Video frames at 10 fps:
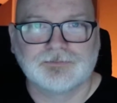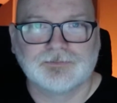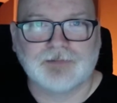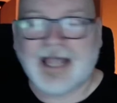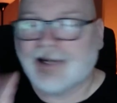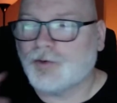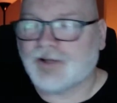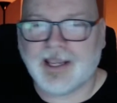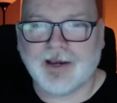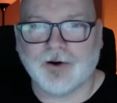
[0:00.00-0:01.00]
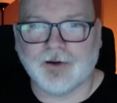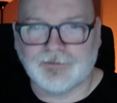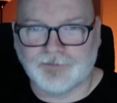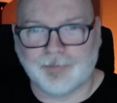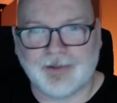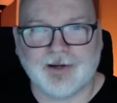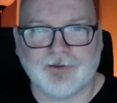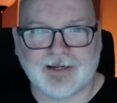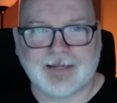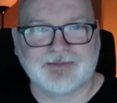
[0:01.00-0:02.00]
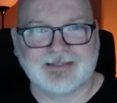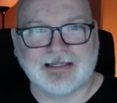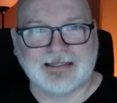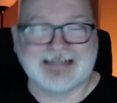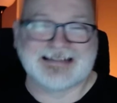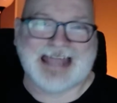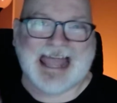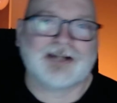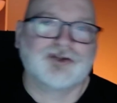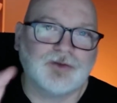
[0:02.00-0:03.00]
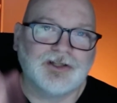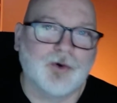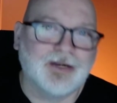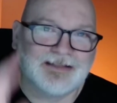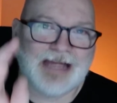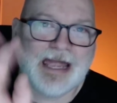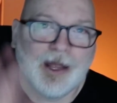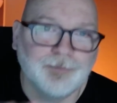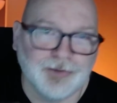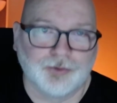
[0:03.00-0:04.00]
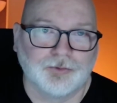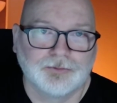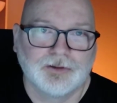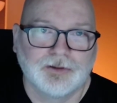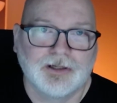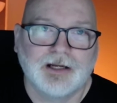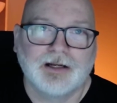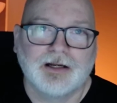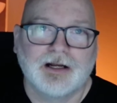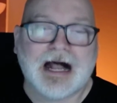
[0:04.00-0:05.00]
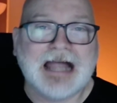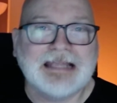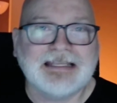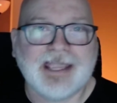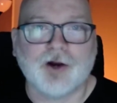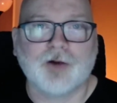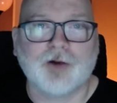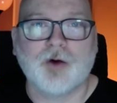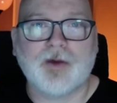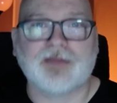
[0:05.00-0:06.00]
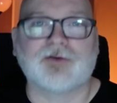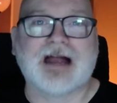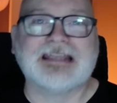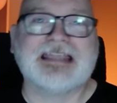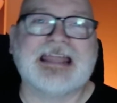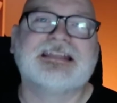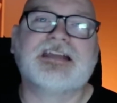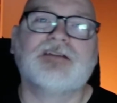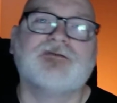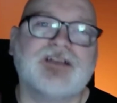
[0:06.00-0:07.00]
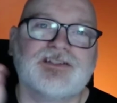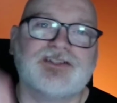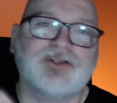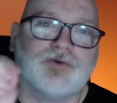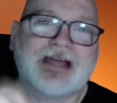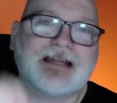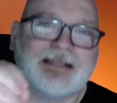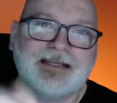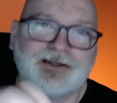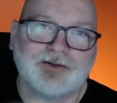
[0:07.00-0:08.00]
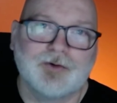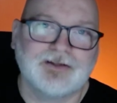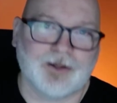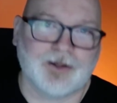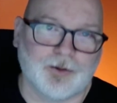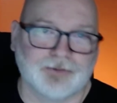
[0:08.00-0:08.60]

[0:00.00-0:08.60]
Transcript: I don't care if the player that I'm selling is actually going to help you. I care about whether I can convince you that he is going to help you.